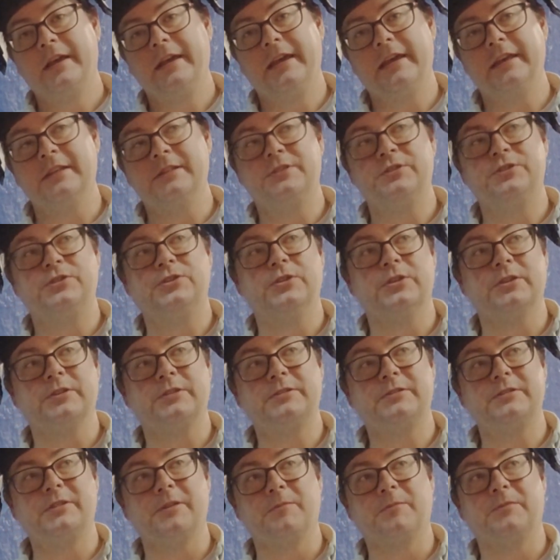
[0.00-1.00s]
It's
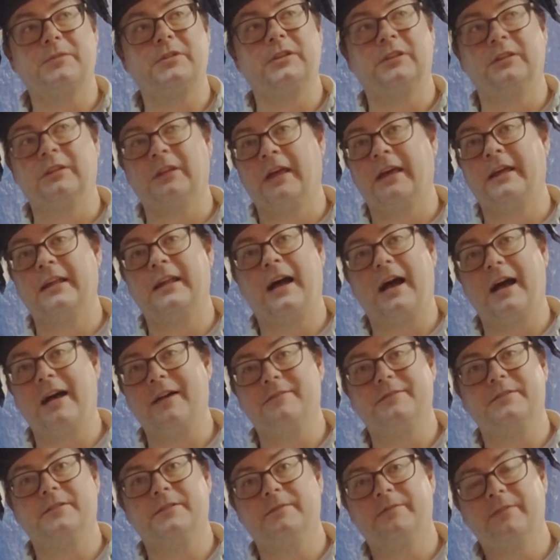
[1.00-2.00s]
just something that
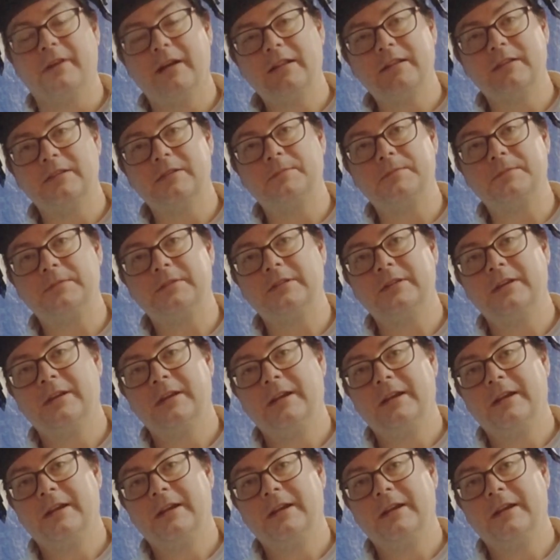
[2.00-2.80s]
I've developed.